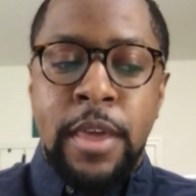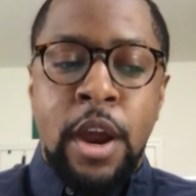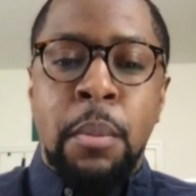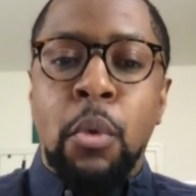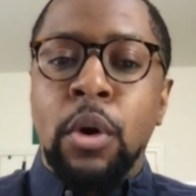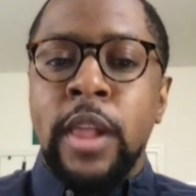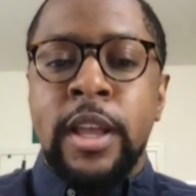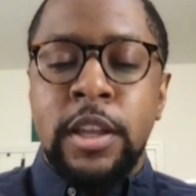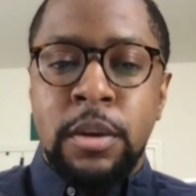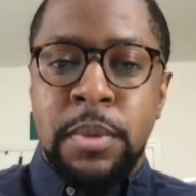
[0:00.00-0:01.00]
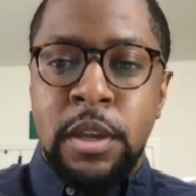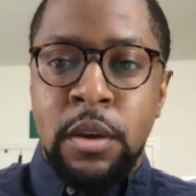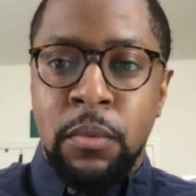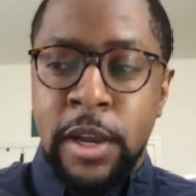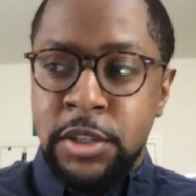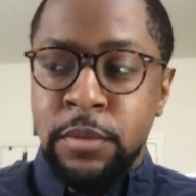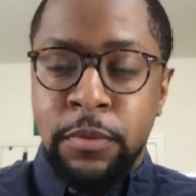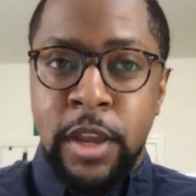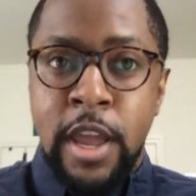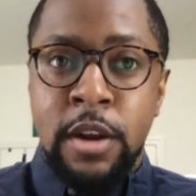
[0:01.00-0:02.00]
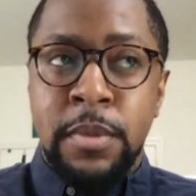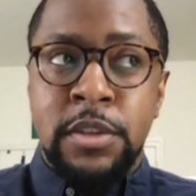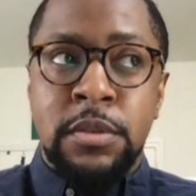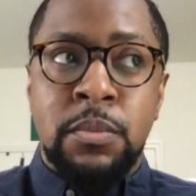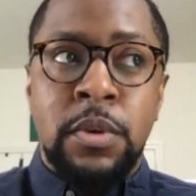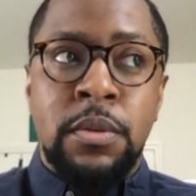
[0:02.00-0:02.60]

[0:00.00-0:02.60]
are more likely to be arrested for cannabis,